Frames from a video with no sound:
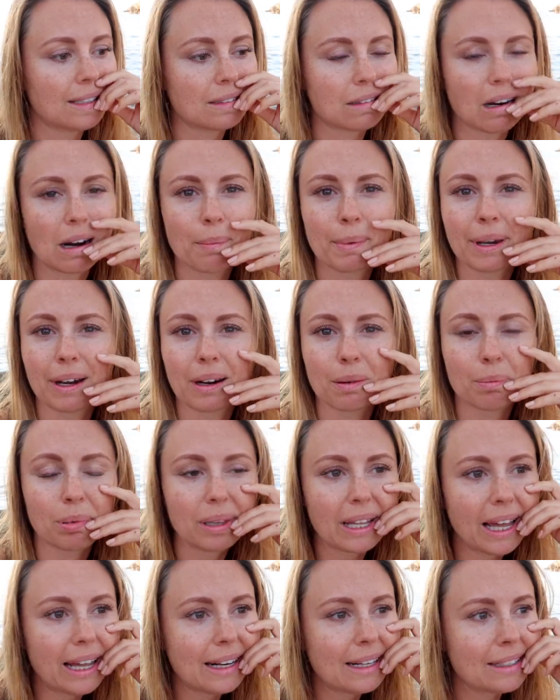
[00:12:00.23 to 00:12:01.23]
it's harming our
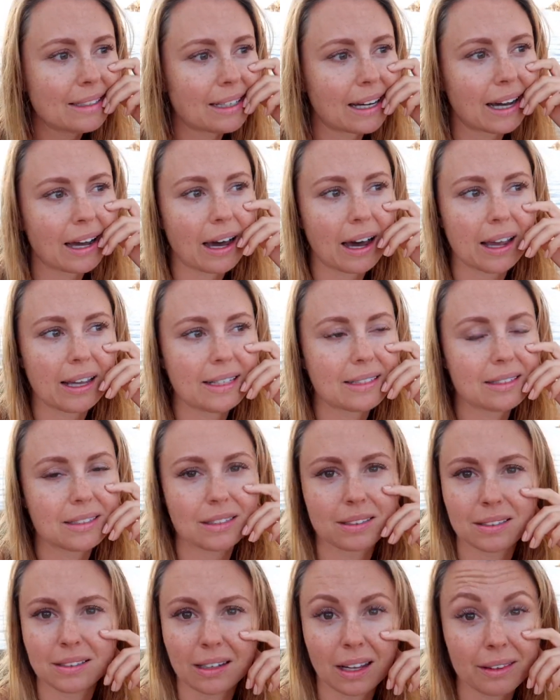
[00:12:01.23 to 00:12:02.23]
planet. It's
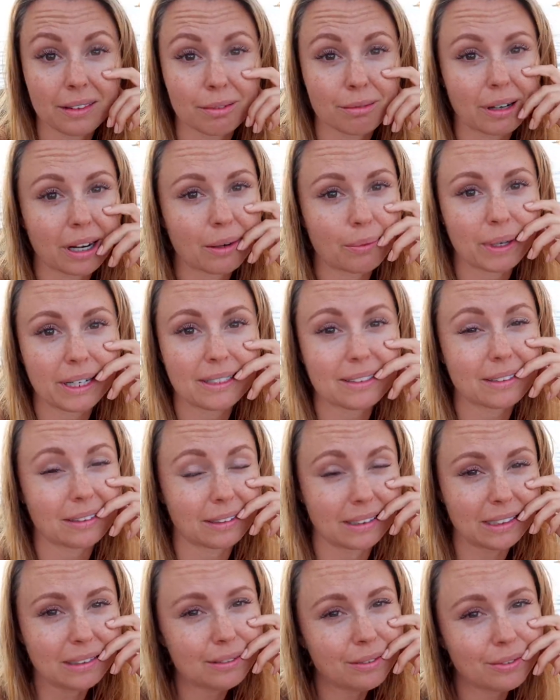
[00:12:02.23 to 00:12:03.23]
just not the right way to
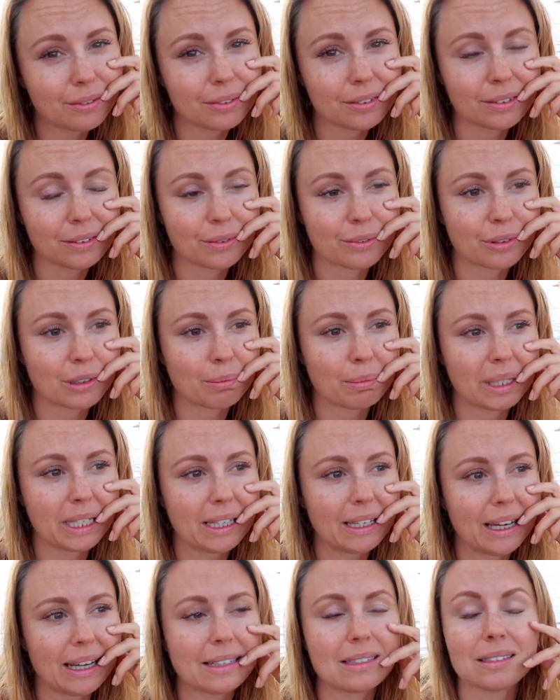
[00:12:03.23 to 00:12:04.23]
live for
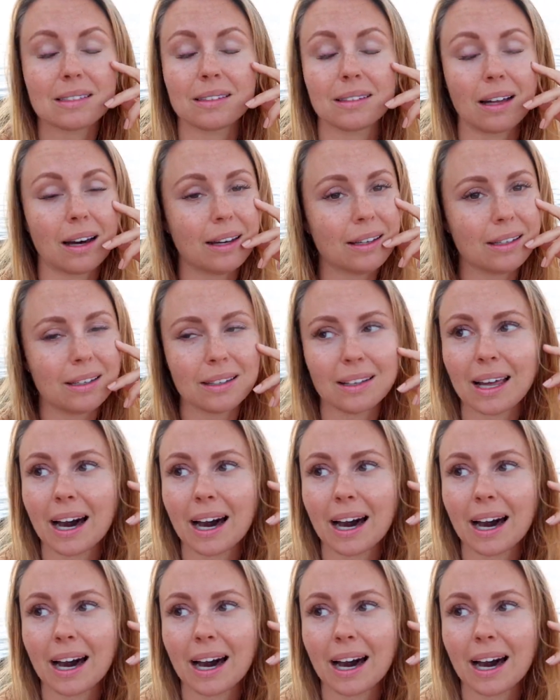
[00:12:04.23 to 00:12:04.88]
me. It's not...